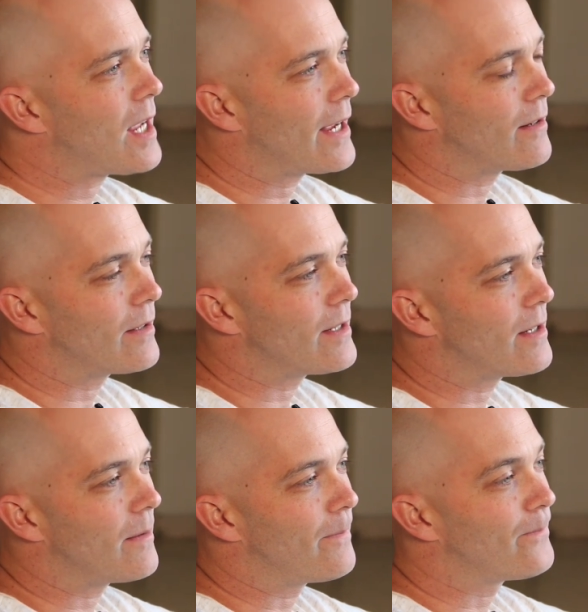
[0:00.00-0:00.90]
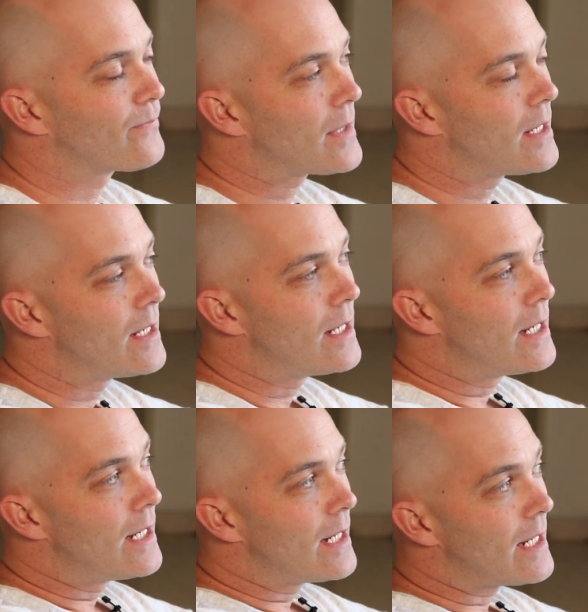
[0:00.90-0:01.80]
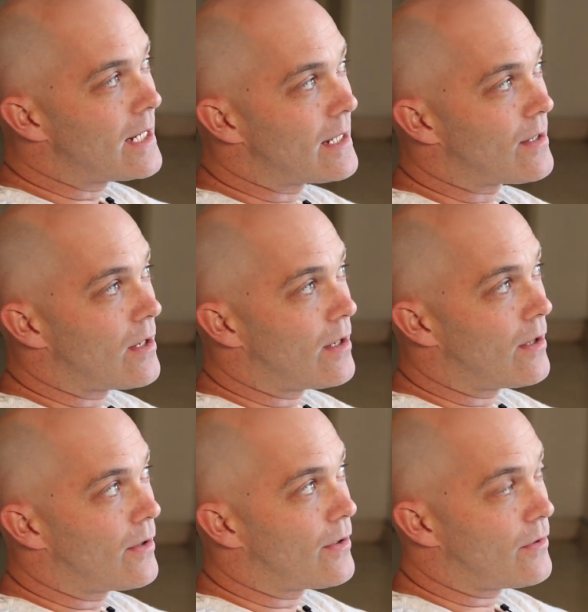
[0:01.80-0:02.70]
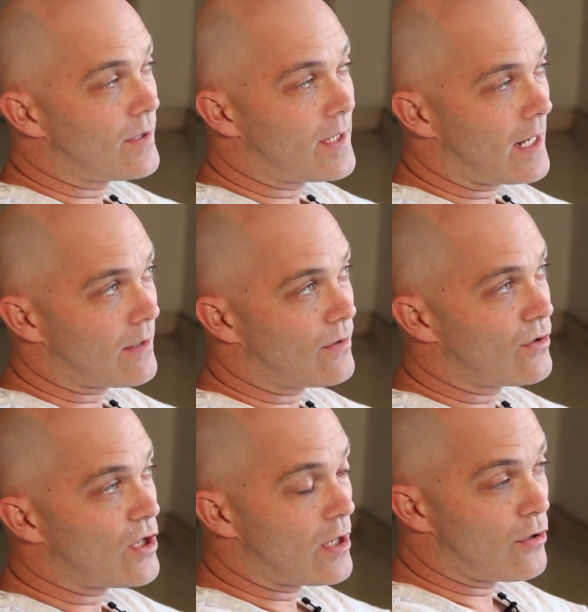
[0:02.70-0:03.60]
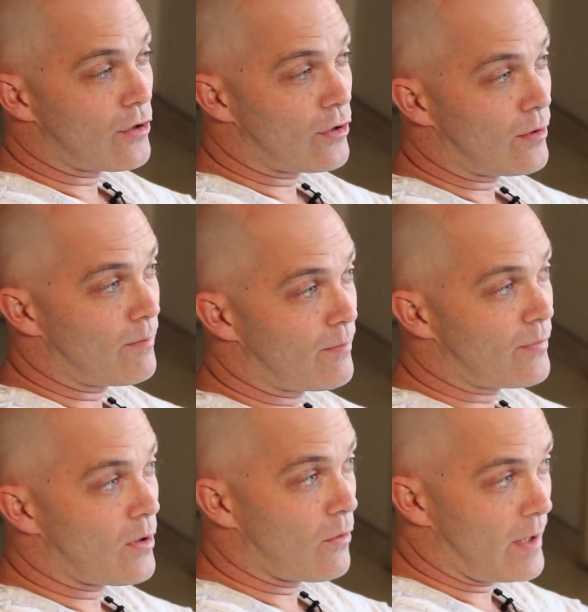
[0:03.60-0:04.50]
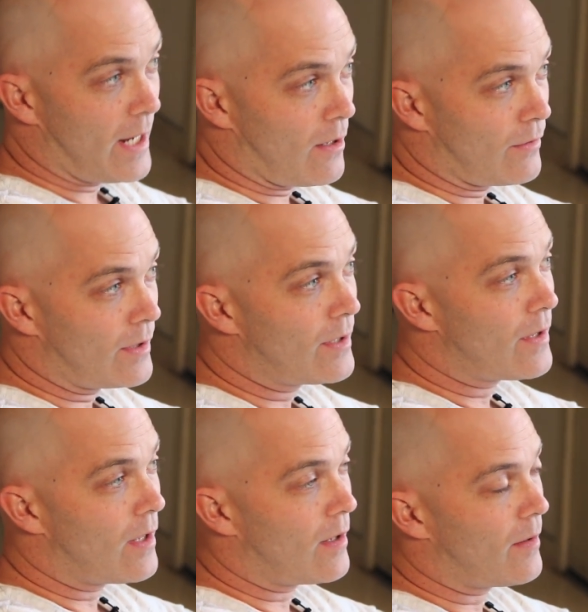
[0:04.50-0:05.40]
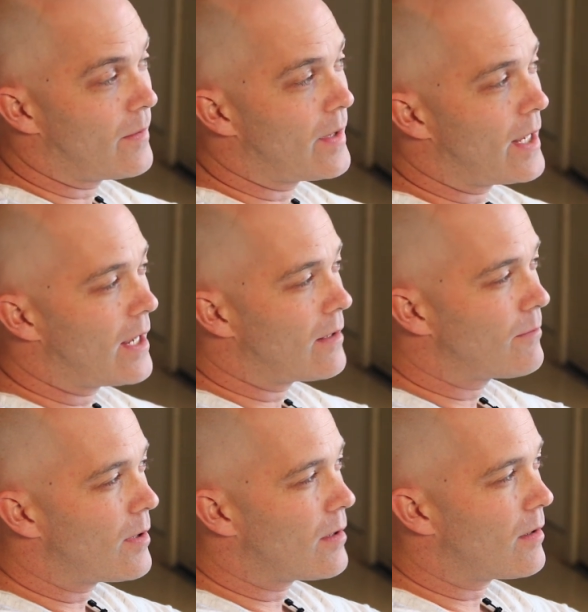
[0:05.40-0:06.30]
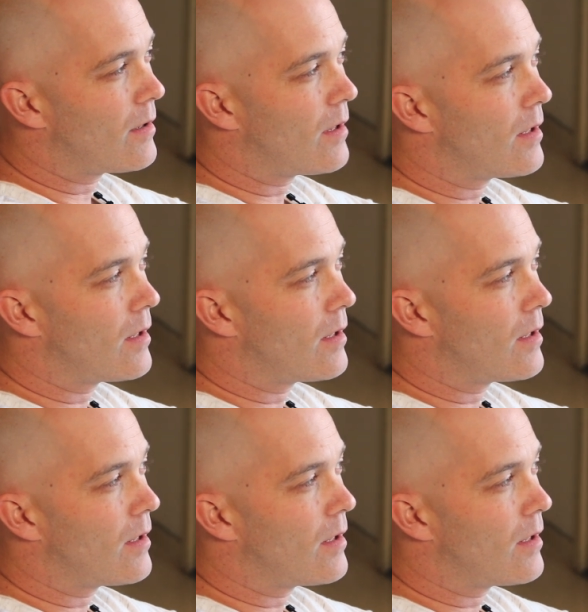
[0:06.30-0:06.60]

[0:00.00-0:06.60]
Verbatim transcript: title um, is a third sex gender pronoun uh, that uh,